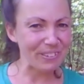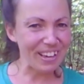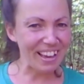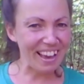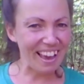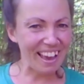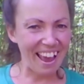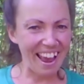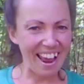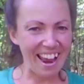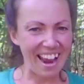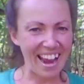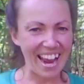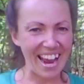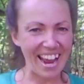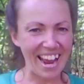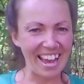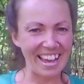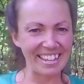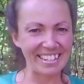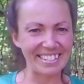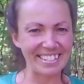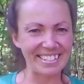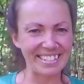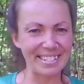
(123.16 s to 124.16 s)

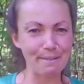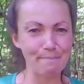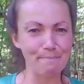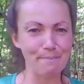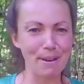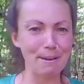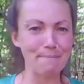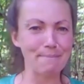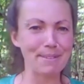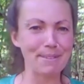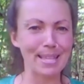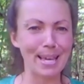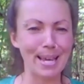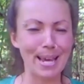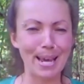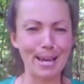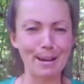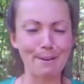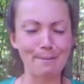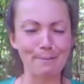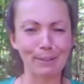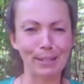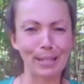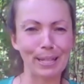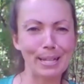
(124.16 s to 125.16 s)
and maybe they
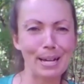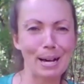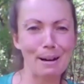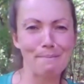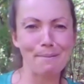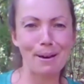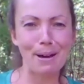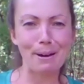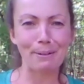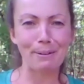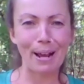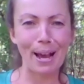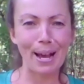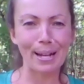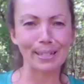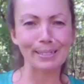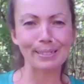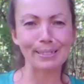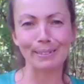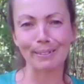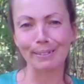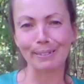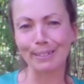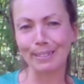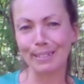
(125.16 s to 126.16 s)
only come out at
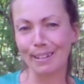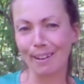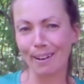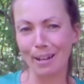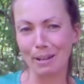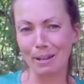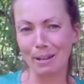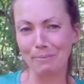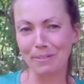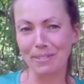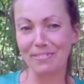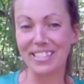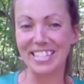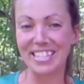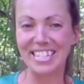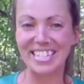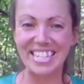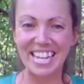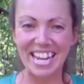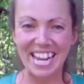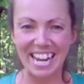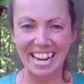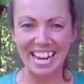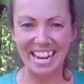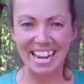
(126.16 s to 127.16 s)
certain times of the
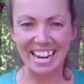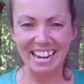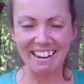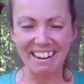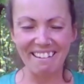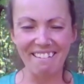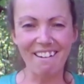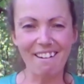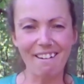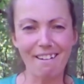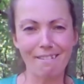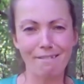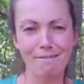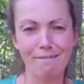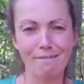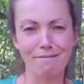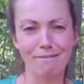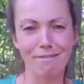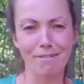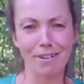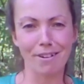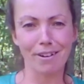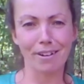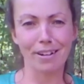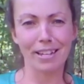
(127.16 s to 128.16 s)
day
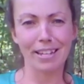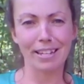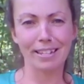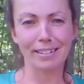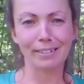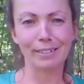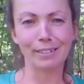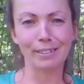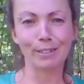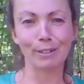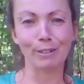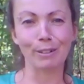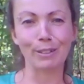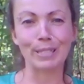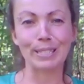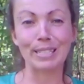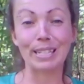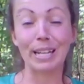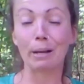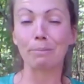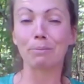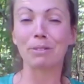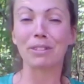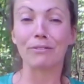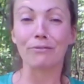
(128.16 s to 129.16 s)
or in certain
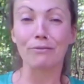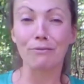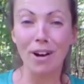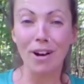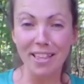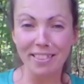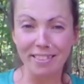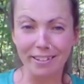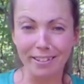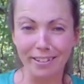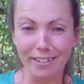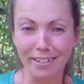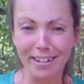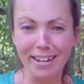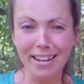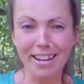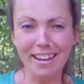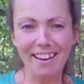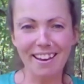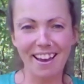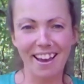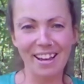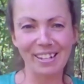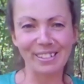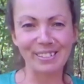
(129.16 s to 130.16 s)
types of weather.
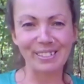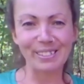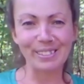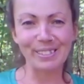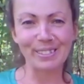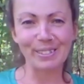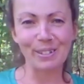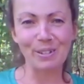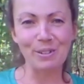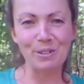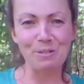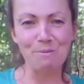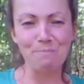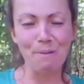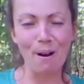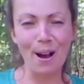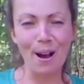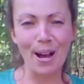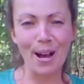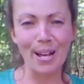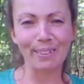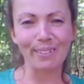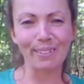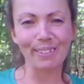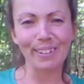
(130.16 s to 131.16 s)
And so
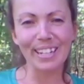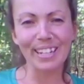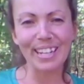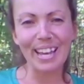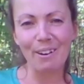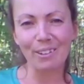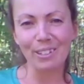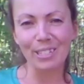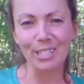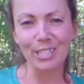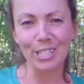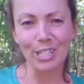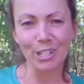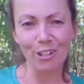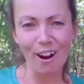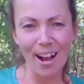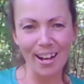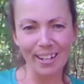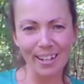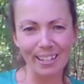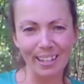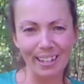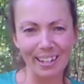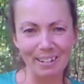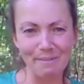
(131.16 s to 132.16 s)
by learning how to
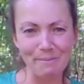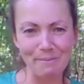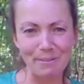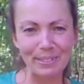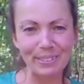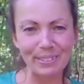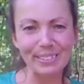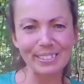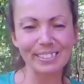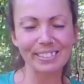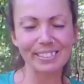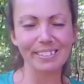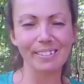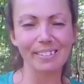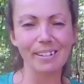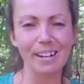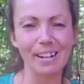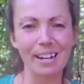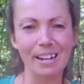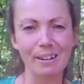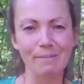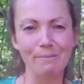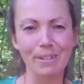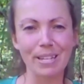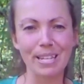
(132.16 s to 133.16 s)
track animals,
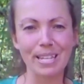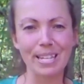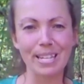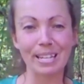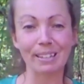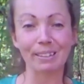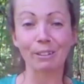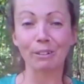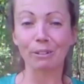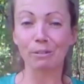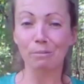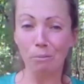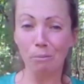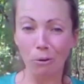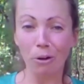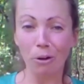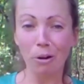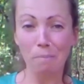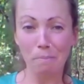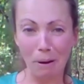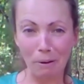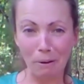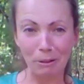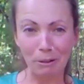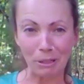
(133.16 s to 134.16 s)
uh, we can learn more
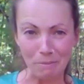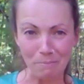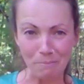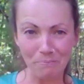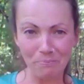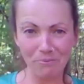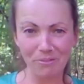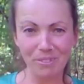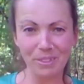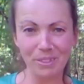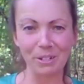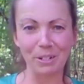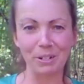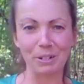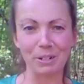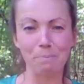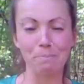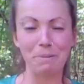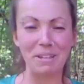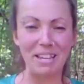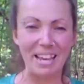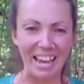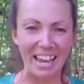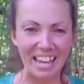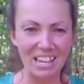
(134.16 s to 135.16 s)
about them, their
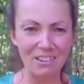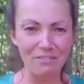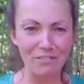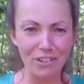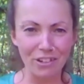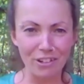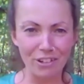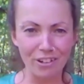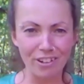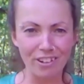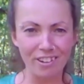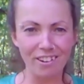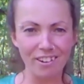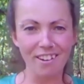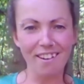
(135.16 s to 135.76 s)
behavior,